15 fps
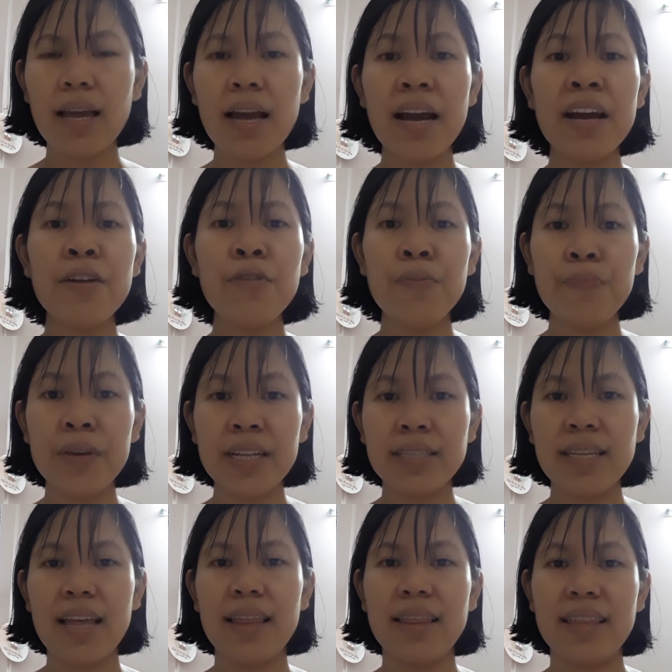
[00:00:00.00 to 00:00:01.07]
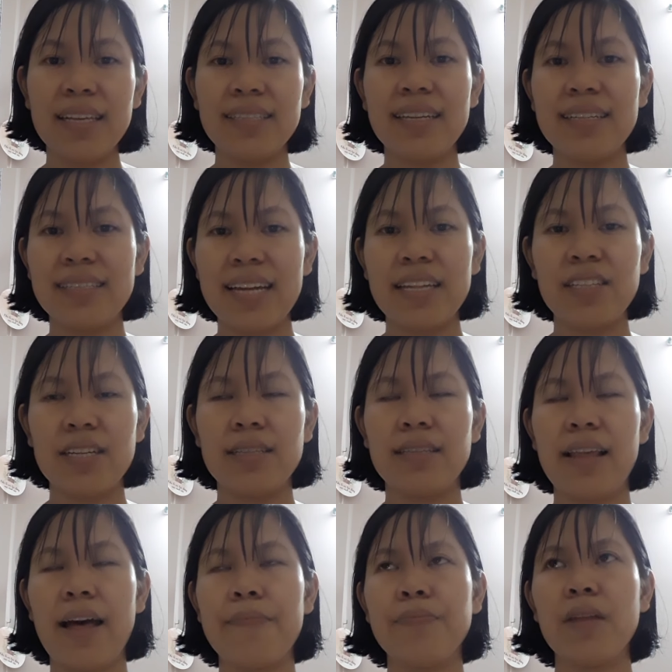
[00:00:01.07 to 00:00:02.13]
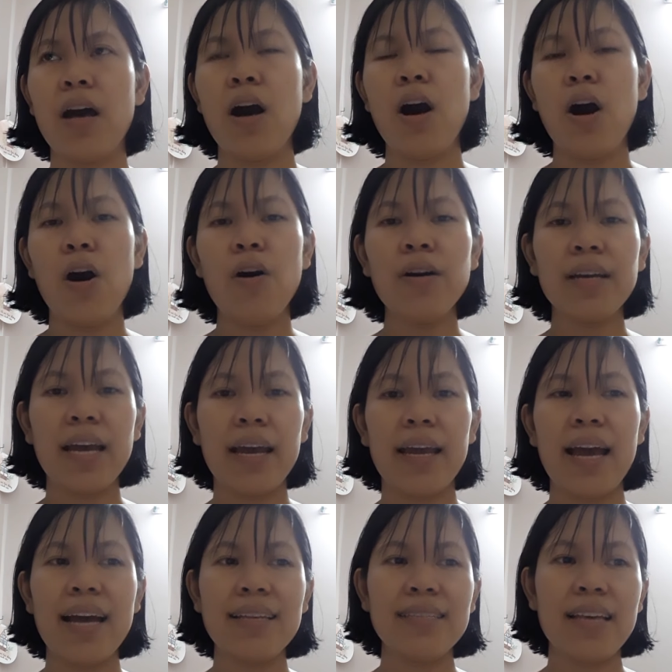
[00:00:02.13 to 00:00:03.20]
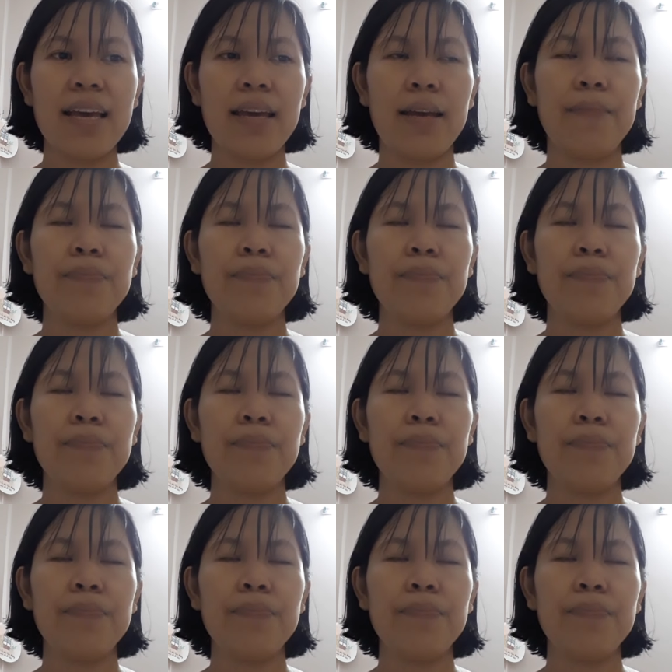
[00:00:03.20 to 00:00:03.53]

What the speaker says: I repeat this sentence that, okay, I say